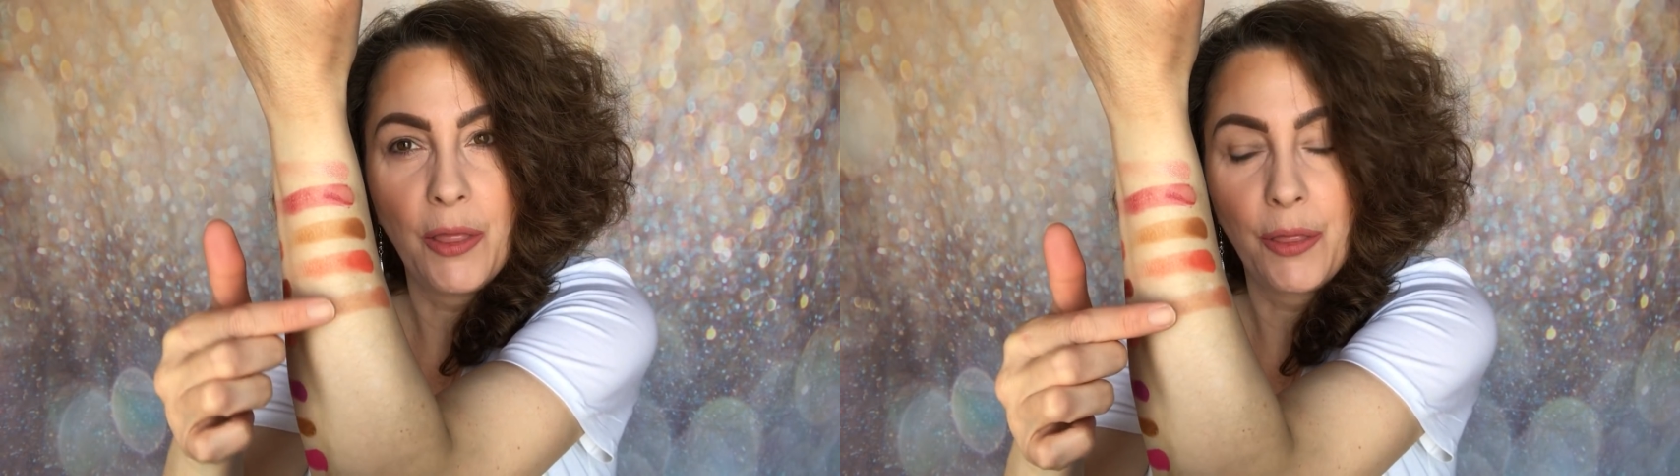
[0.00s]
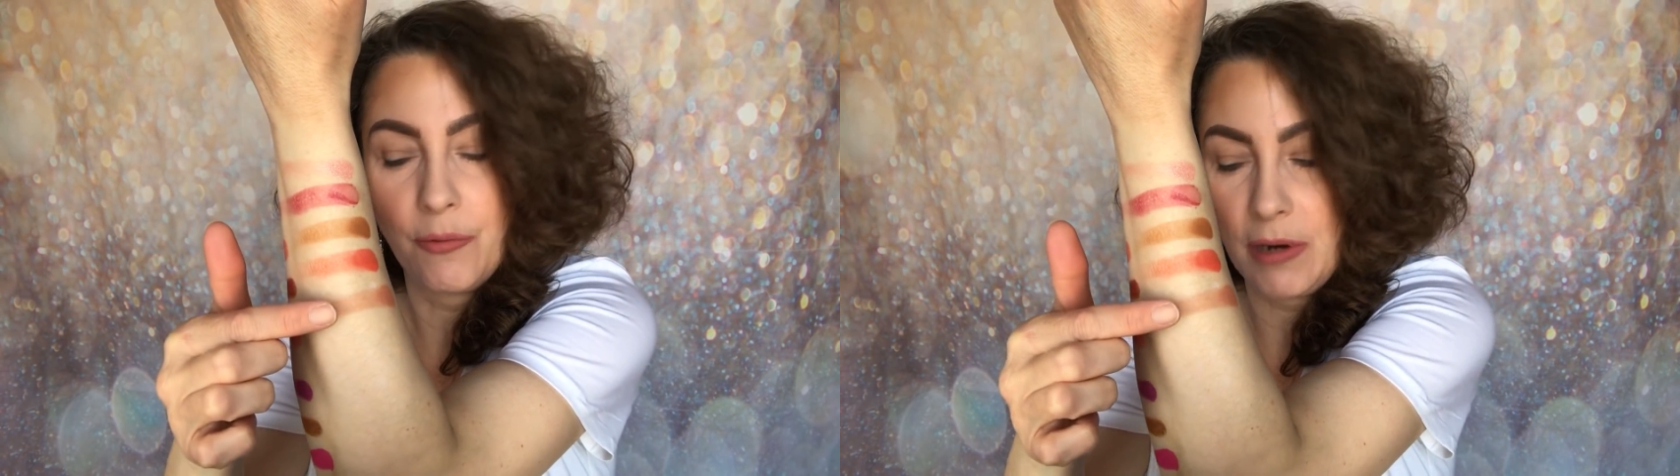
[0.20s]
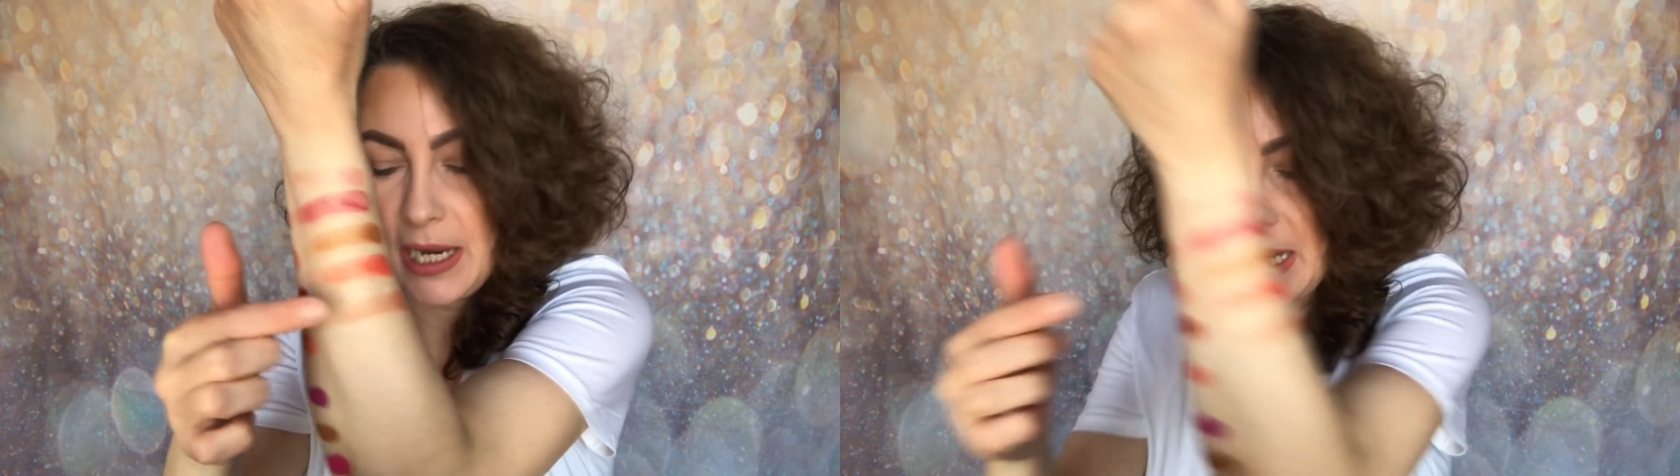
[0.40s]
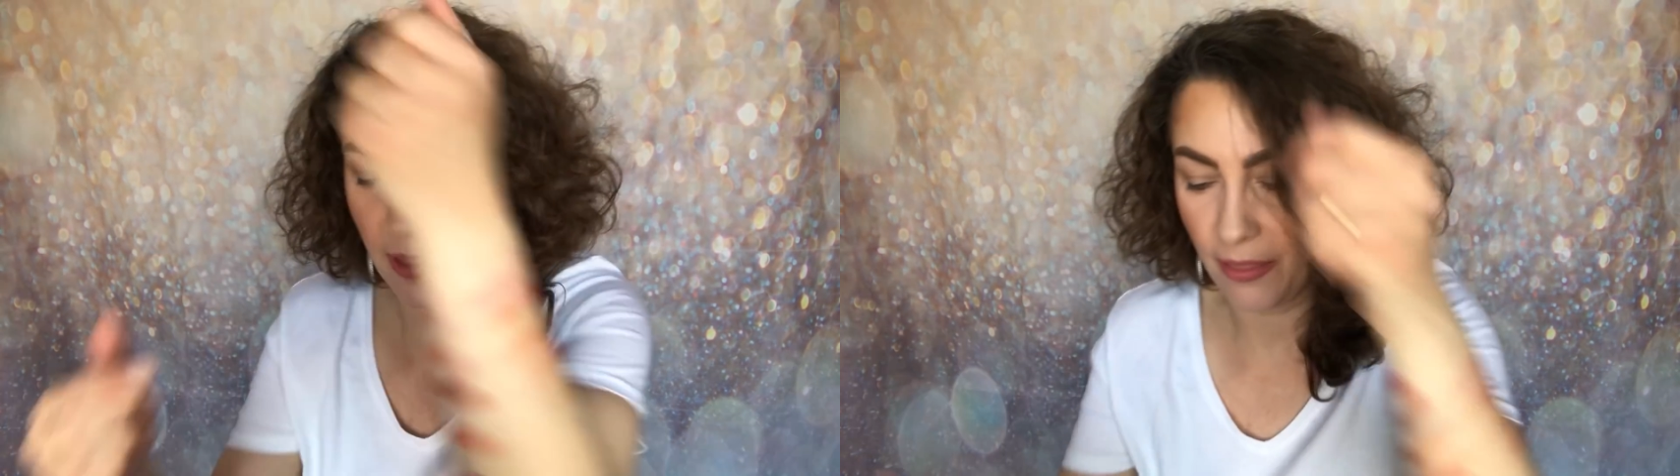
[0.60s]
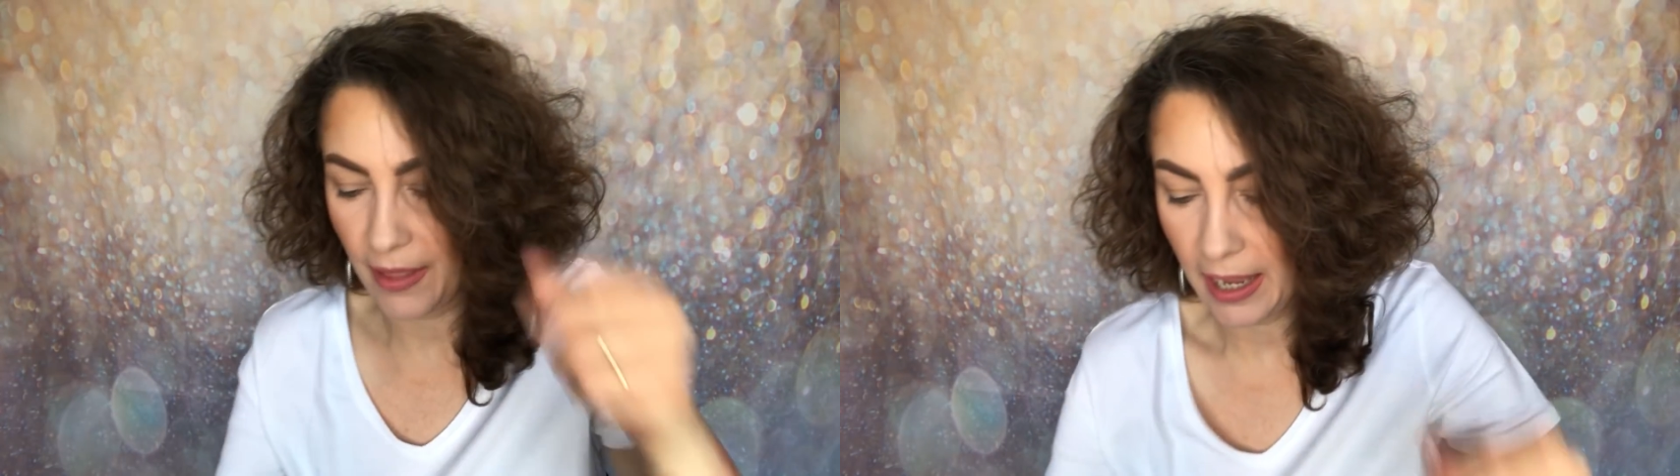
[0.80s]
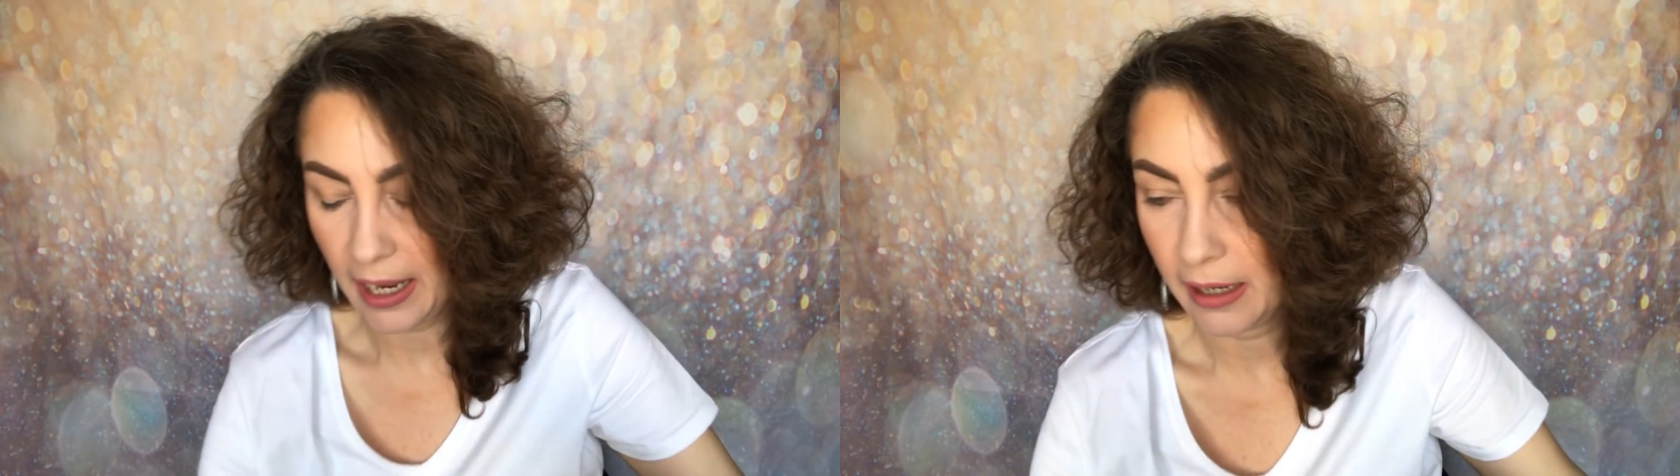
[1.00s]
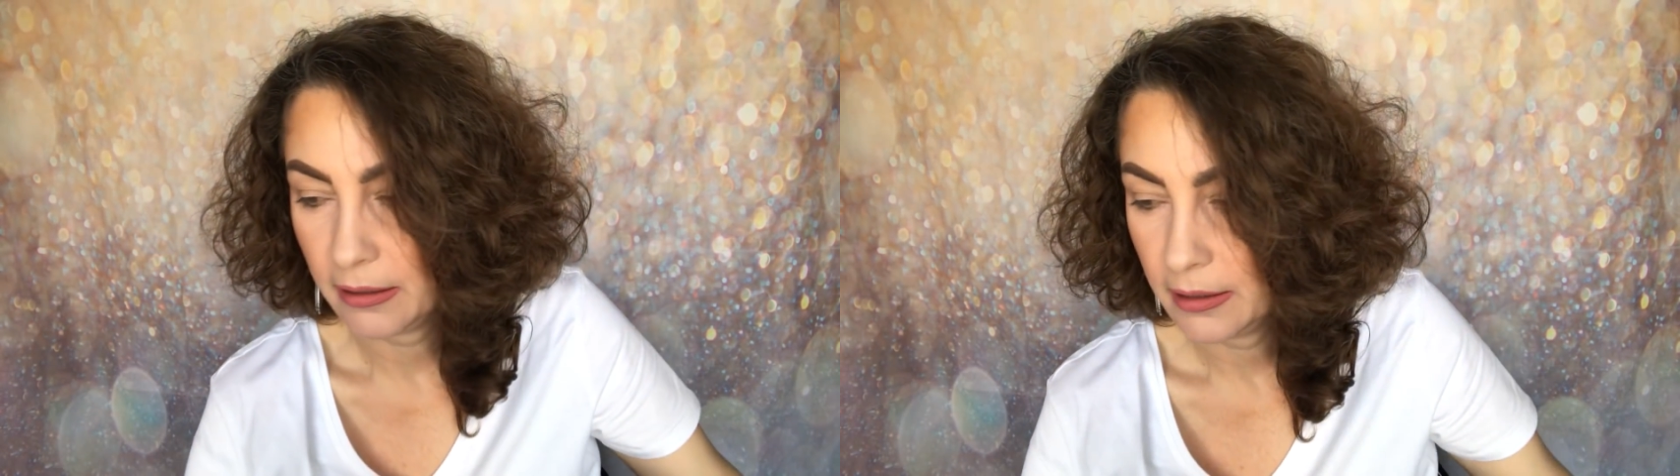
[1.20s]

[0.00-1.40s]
3 there.